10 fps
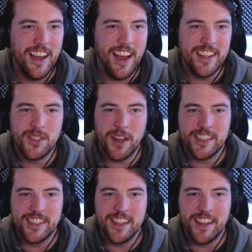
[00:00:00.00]
I
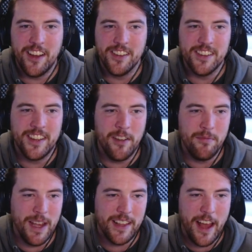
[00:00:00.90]
trust that they'll
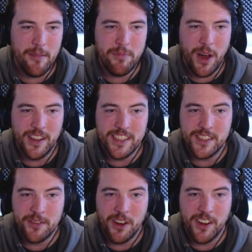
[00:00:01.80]
make that polish
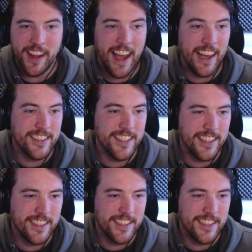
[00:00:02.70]
through early access.